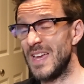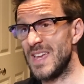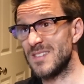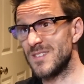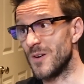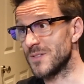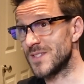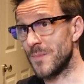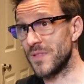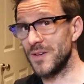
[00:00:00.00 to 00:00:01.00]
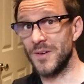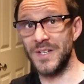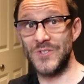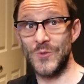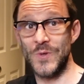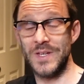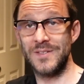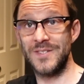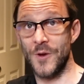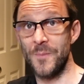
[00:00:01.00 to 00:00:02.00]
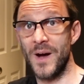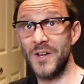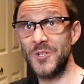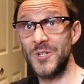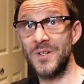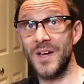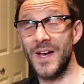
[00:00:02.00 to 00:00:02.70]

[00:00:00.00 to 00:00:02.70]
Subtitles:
it's not something I enjoy so much.